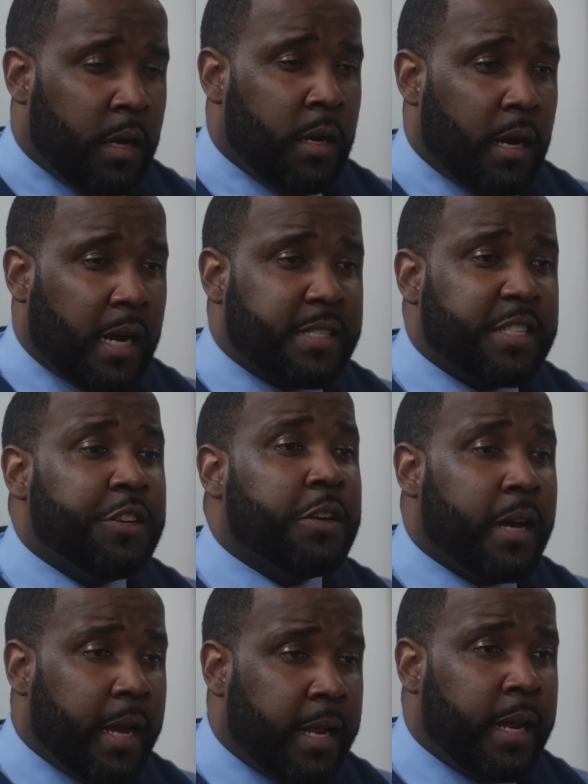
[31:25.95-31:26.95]
I'll see
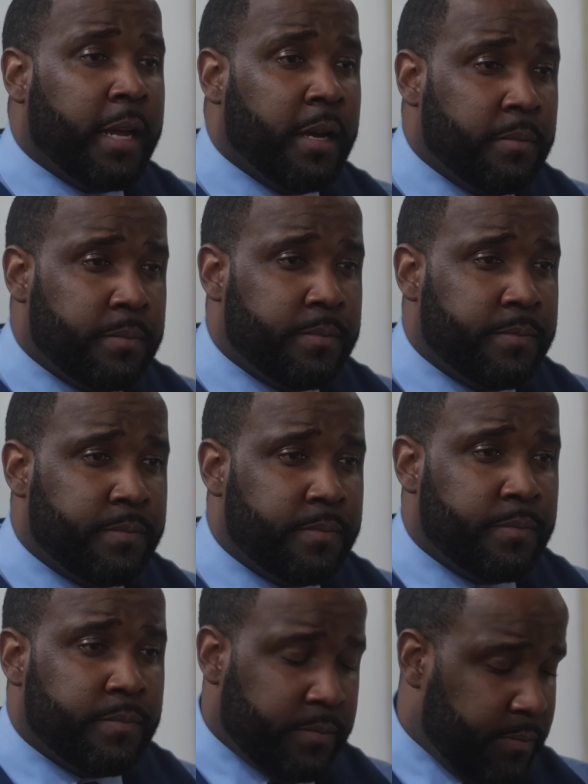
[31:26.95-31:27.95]
you at 8 a.m.
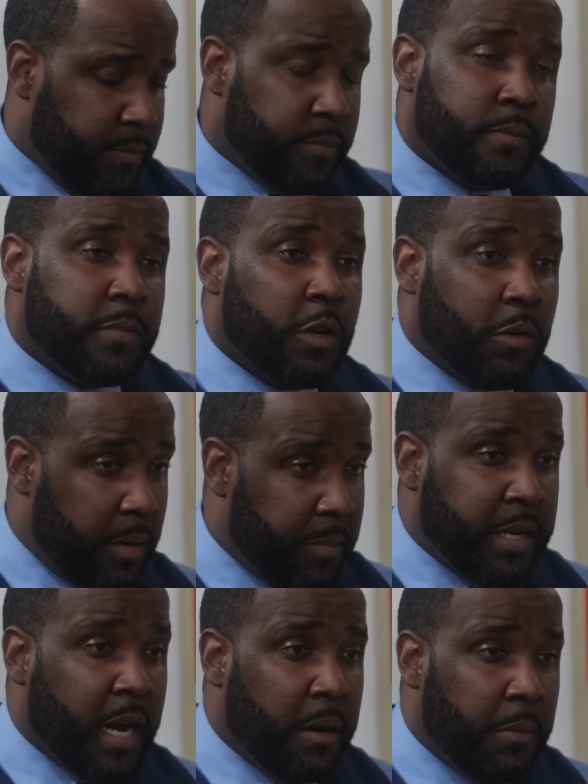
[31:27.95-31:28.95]
Don't
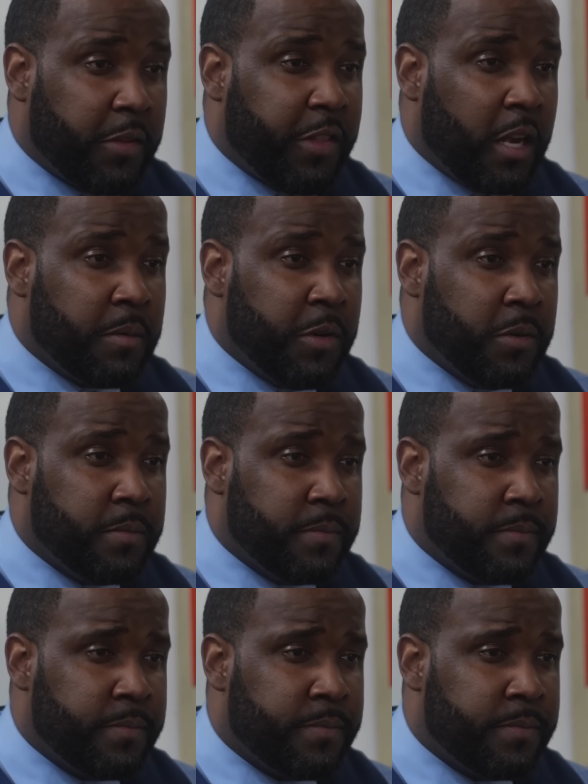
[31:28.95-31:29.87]
let me down, Bartholomew.